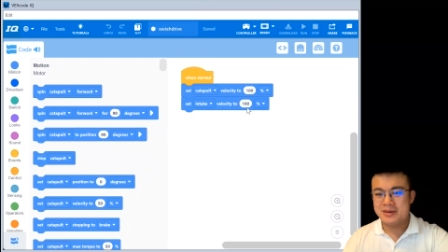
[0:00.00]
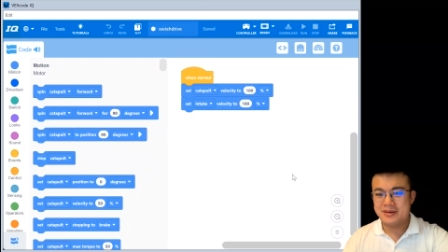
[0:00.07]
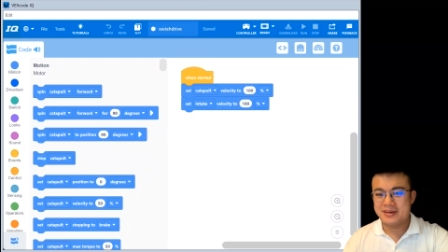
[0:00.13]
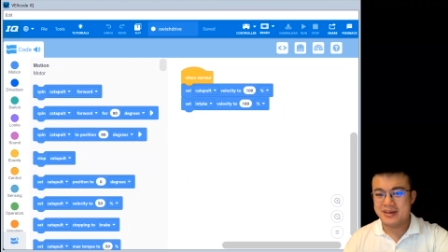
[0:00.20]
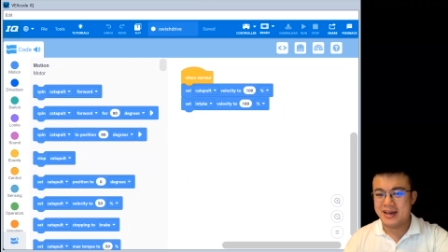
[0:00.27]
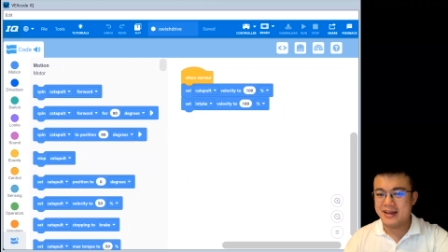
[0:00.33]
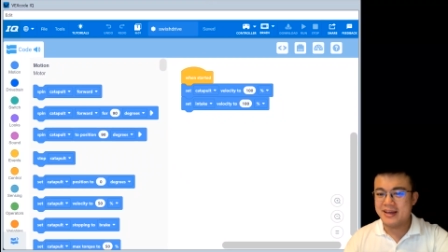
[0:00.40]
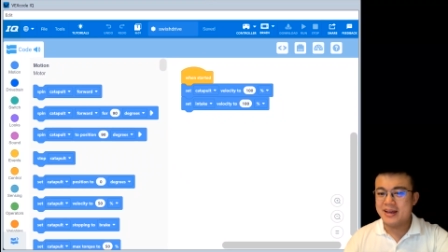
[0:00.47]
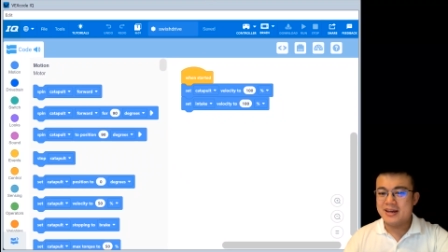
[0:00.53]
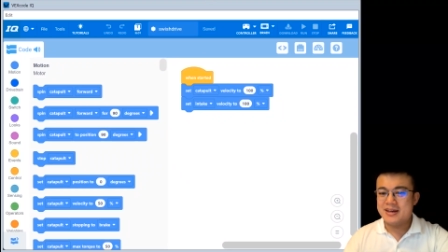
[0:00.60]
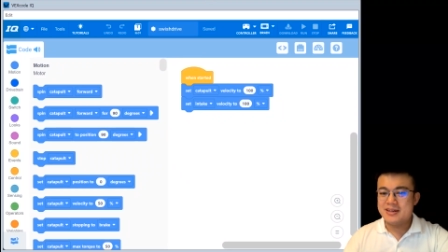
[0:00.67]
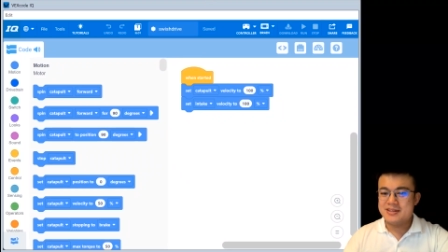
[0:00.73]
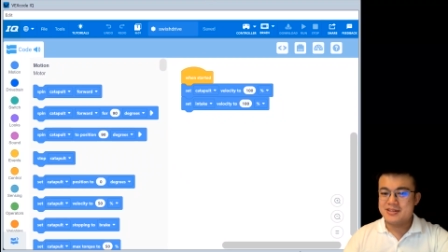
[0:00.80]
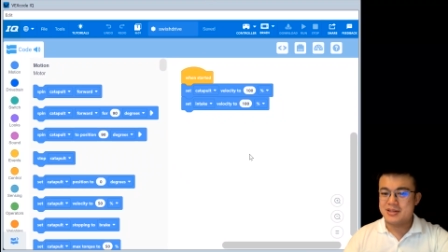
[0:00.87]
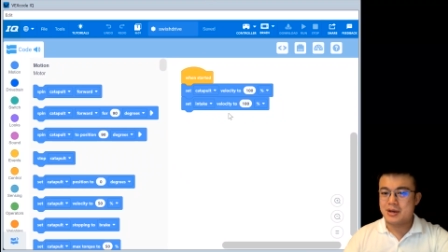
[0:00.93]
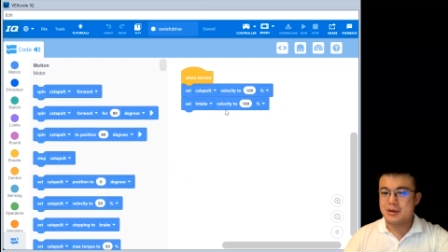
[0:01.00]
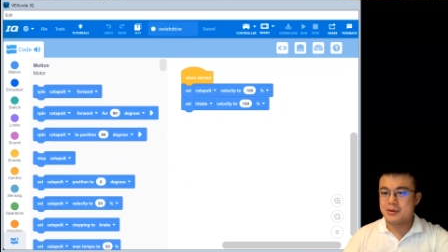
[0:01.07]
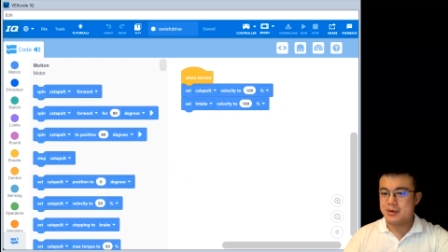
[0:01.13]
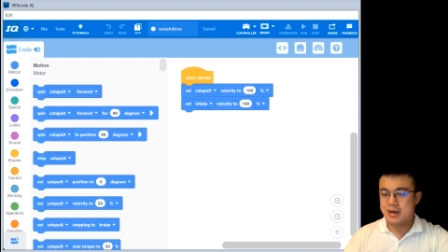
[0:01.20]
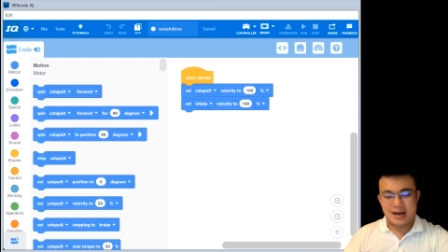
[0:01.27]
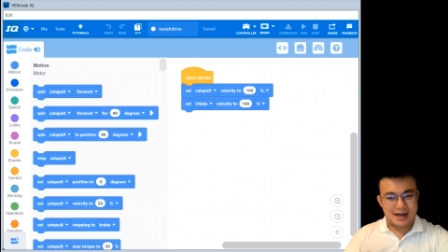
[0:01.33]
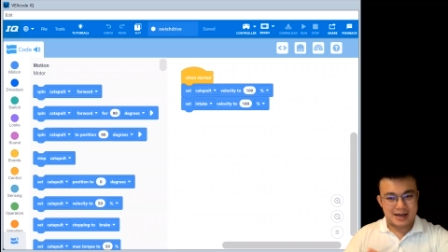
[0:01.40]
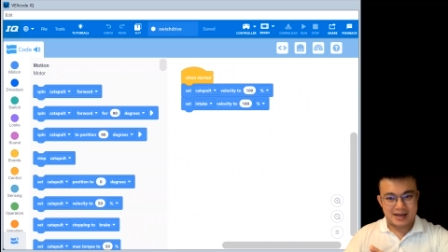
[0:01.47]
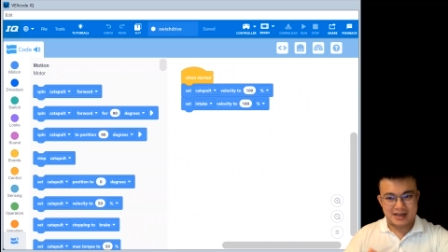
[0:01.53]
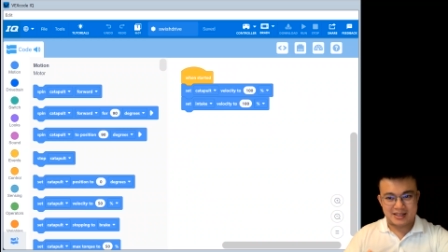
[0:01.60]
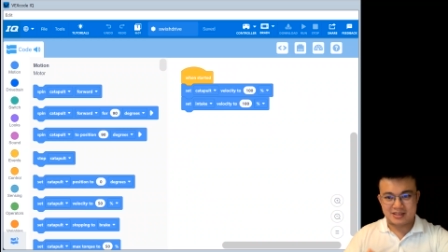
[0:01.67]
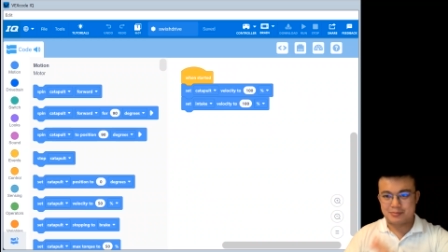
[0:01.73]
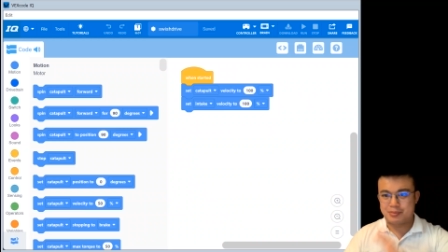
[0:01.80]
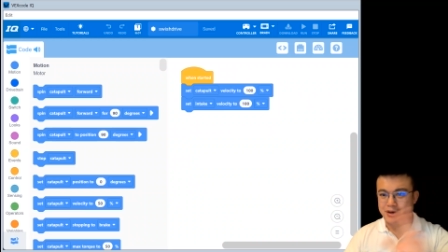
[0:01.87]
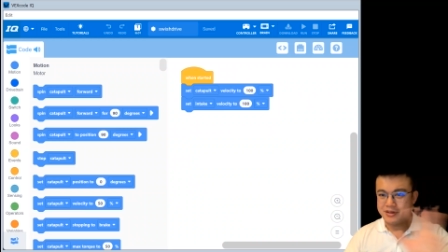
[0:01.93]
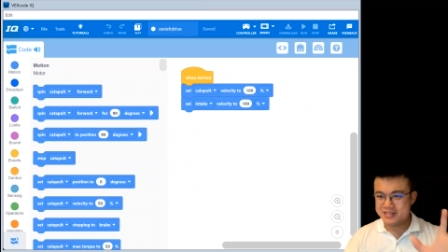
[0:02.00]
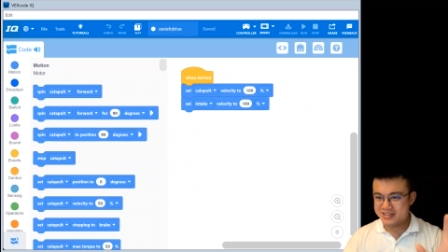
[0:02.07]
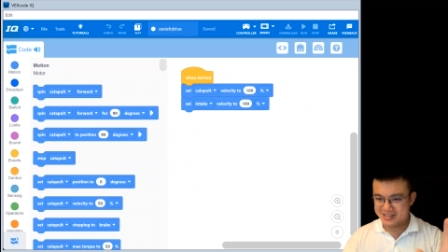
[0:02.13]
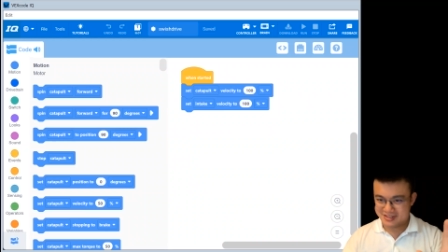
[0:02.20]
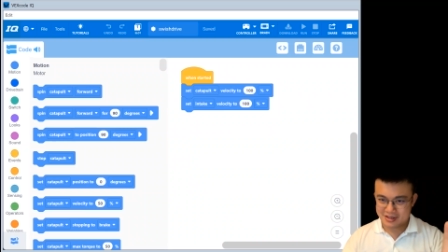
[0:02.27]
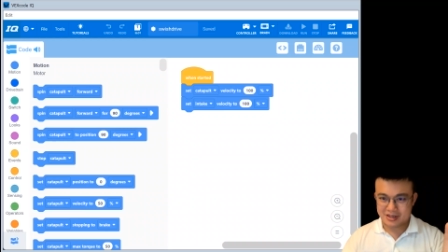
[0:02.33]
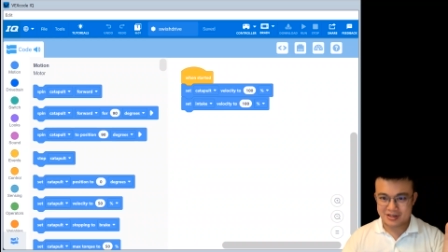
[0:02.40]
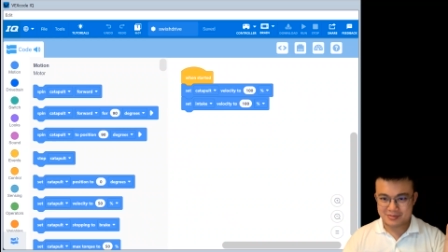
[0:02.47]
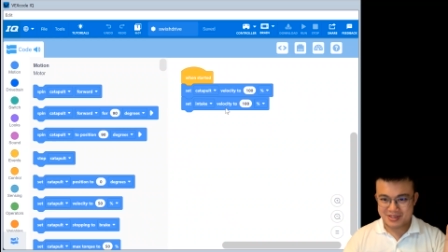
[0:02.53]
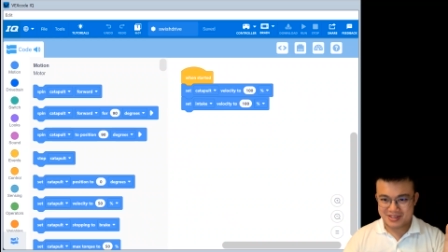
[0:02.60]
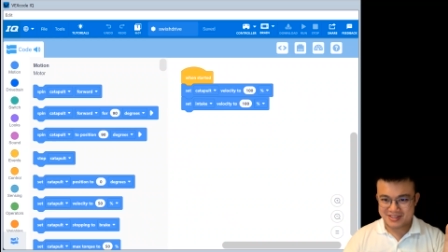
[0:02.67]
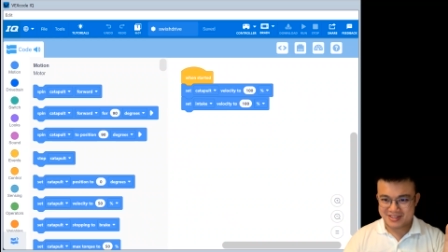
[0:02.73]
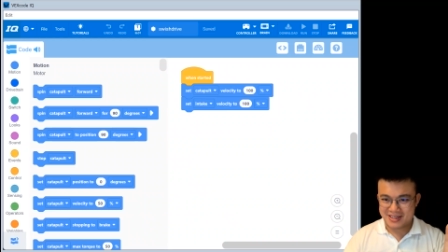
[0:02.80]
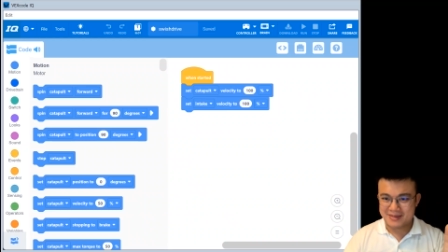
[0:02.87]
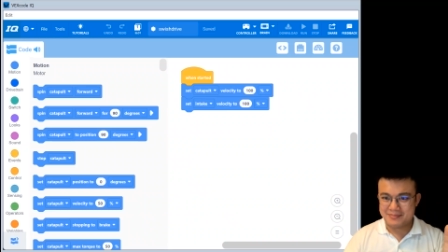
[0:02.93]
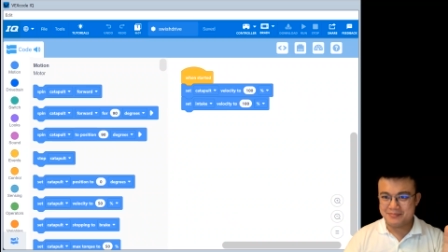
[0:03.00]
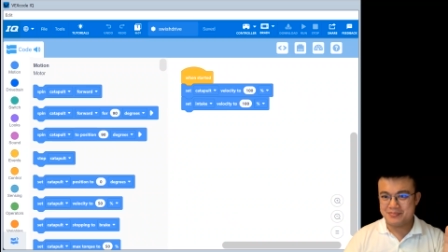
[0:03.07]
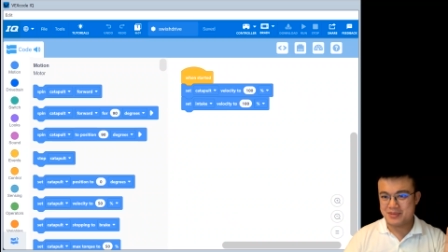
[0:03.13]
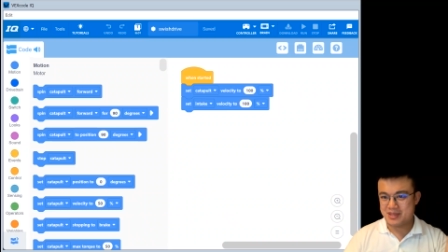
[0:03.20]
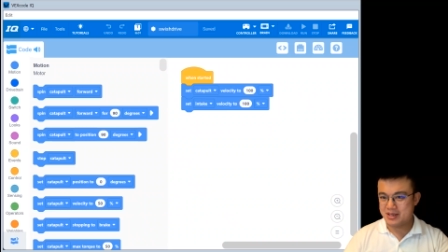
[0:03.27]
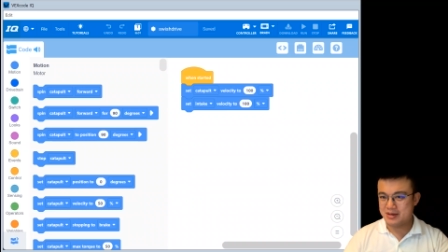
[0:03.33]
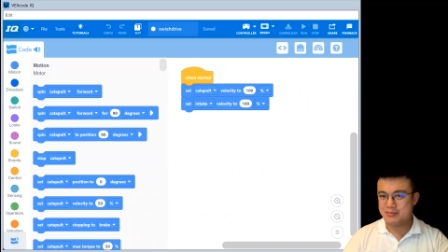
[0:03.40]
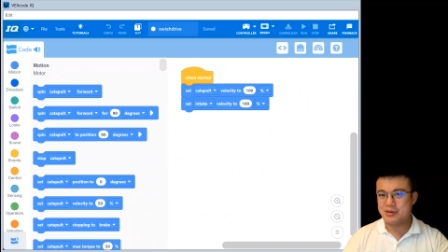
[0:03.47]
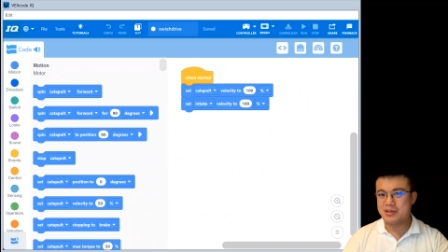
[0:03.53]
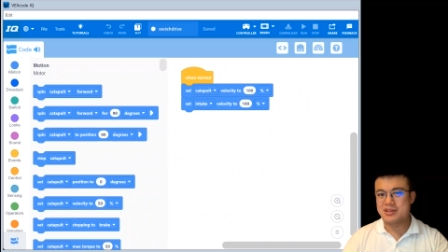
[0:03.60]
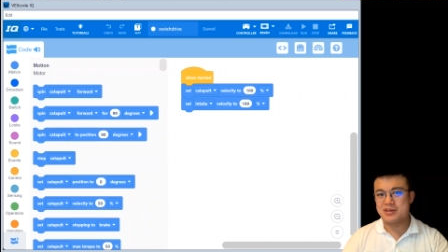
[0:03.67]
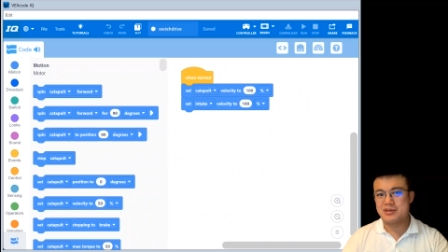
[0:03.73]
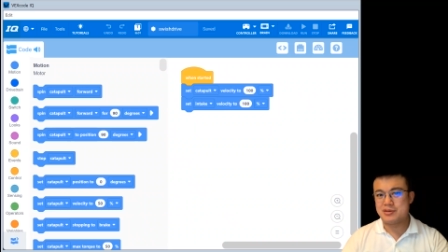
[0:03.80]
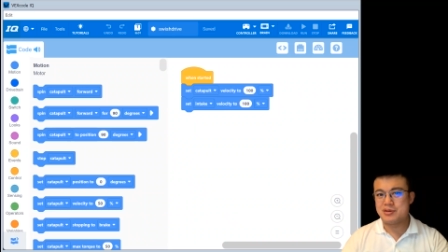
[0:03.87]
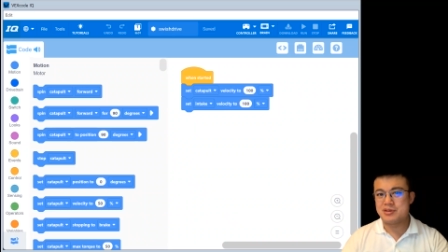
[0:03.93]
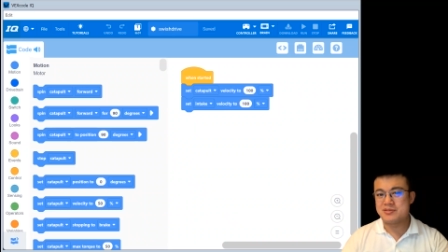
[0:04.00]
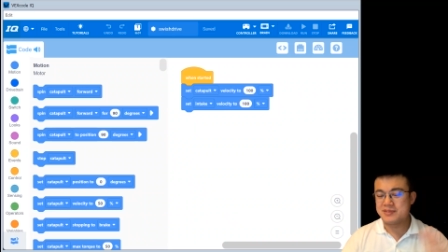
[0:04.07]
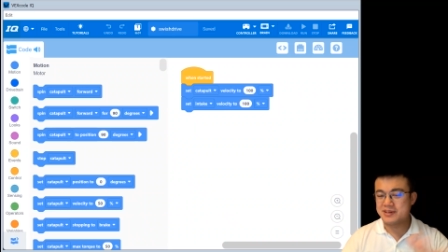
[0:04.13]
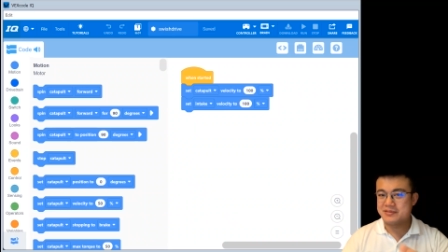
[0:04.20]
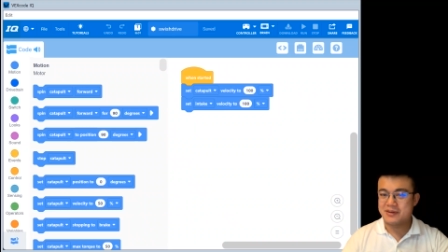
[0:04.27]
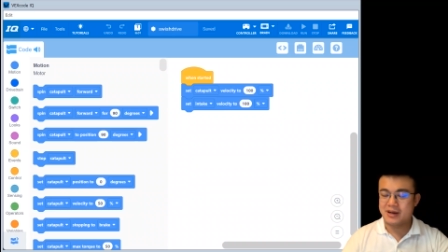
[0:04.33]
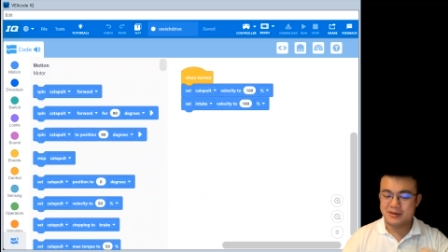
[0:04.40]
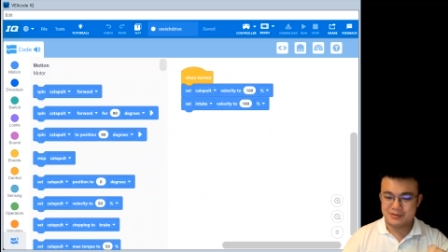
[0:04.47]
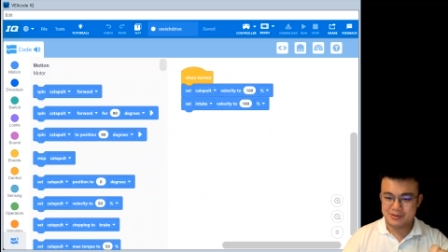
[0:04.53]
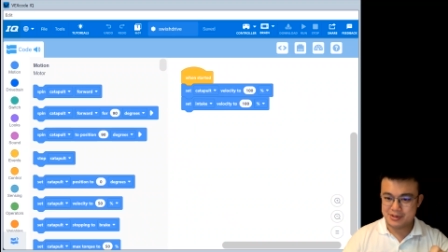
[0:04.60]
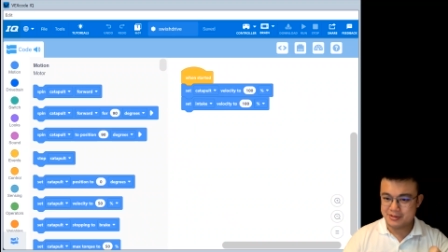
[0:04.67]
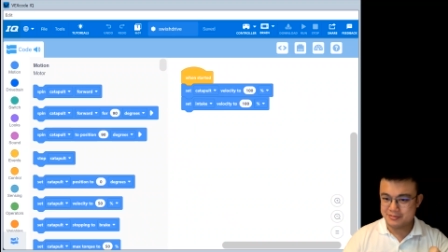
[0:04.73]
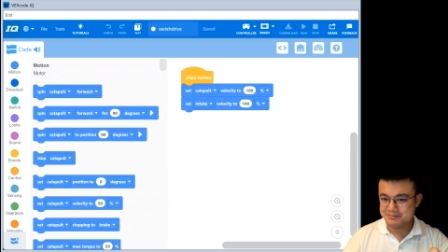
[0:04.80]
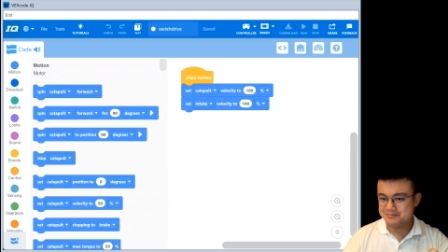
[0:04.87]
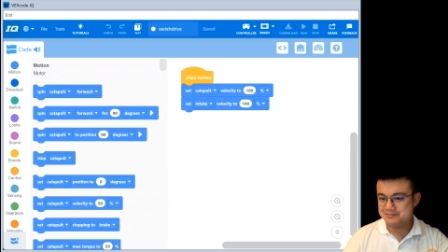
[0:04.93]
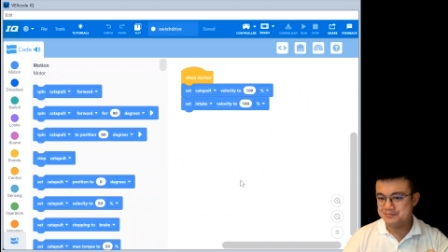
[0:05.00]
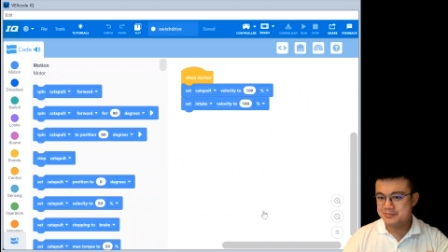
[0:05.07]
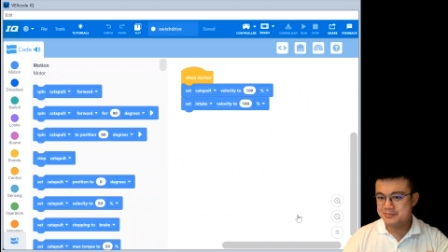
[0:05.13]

Okay, so uh, the process is going to be the same whether you use V5 or not.